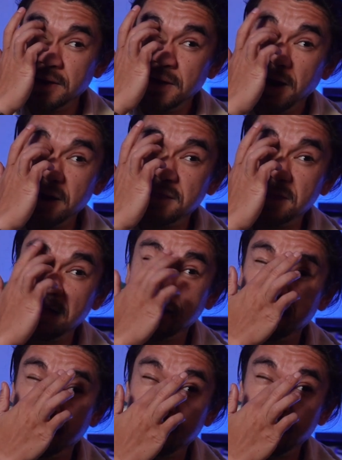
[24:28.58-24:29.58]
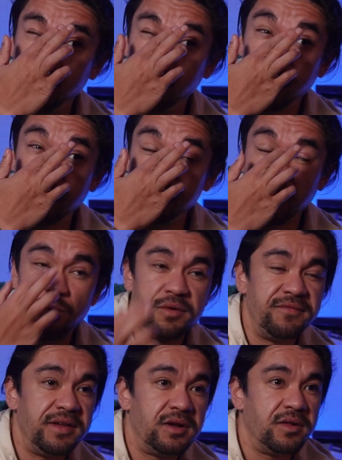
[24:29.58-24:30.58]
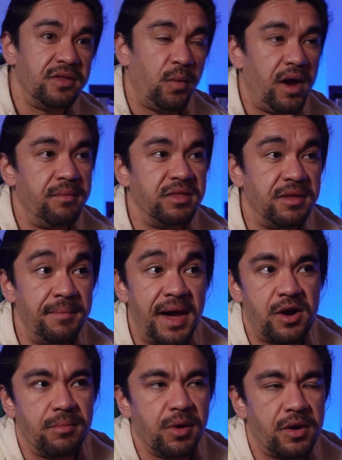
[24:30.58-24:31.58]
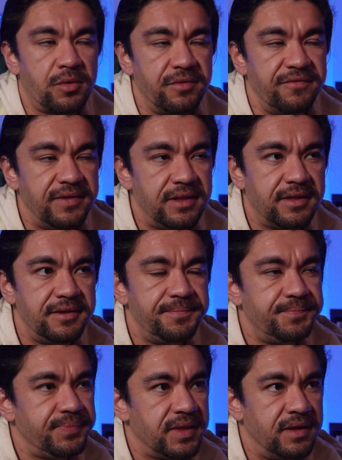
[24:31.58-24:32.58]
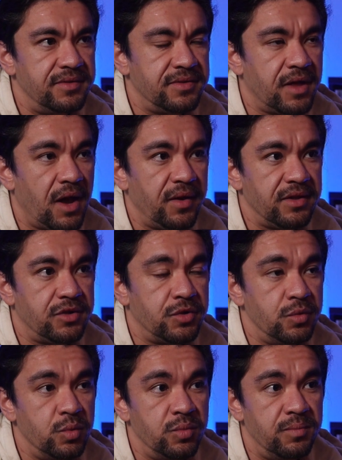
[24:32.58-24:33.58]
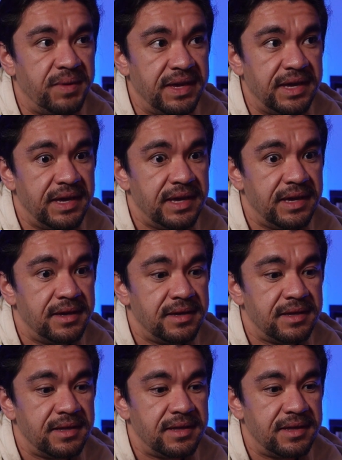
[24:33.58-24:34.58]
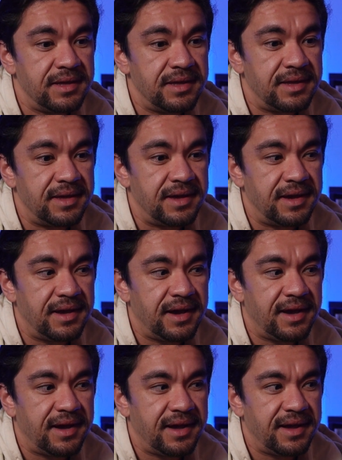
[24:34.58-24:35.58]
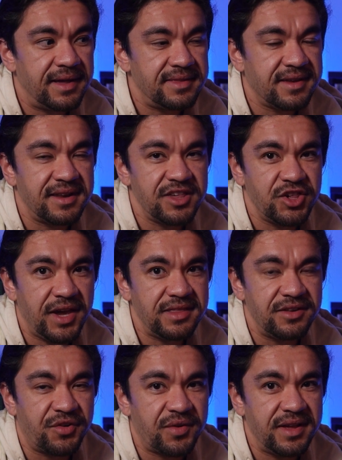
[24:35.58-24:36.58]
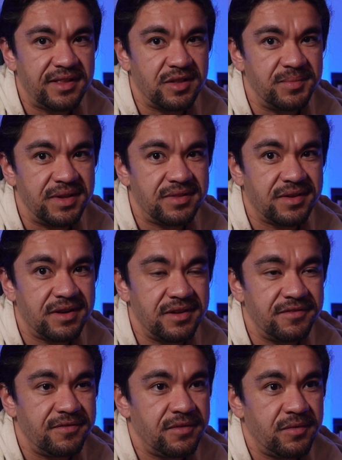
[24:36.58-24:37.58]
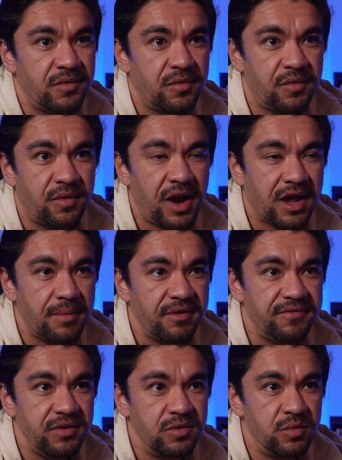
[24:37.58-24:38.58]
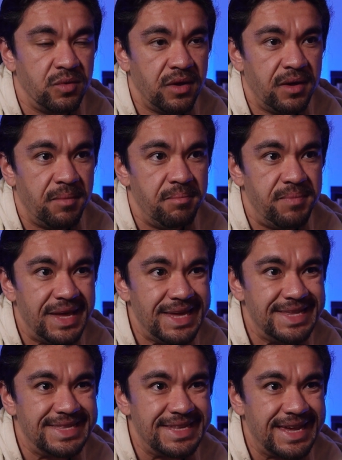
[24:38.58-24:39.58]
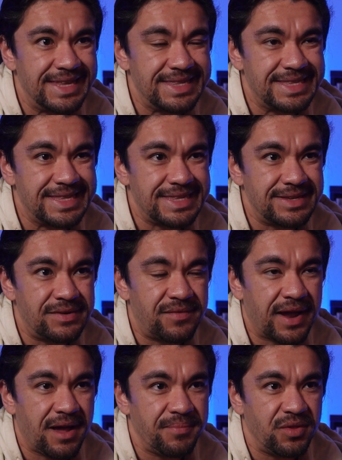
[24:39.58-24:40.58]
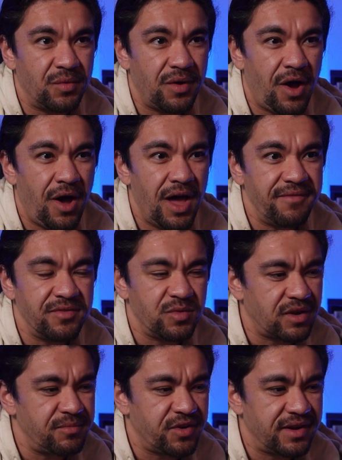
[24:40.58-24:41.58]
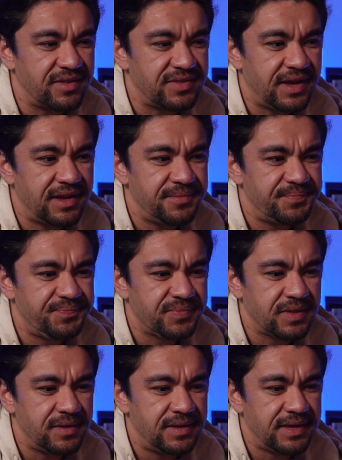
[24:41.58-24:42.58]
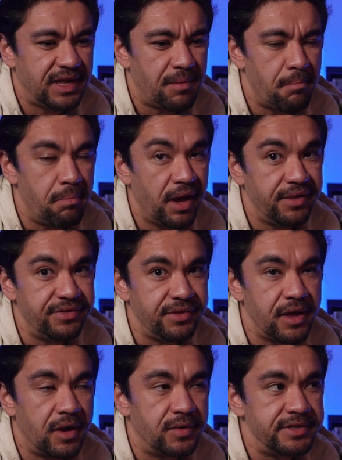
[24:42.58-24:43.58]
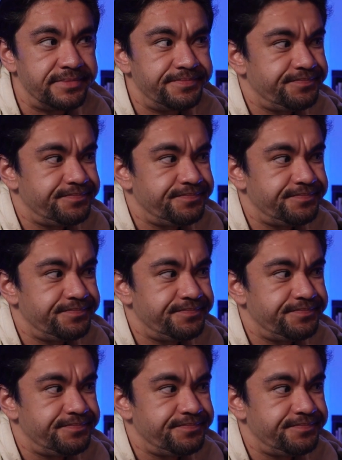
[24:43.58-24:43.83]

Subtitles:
I think what I'm going to reveal and the manner I'm going to reveal it is going to be, it's going to shake the tree a little bit. It's going to rack up a few bees' nests, rack up the hive is what I'm trying to say. Get a buzz going.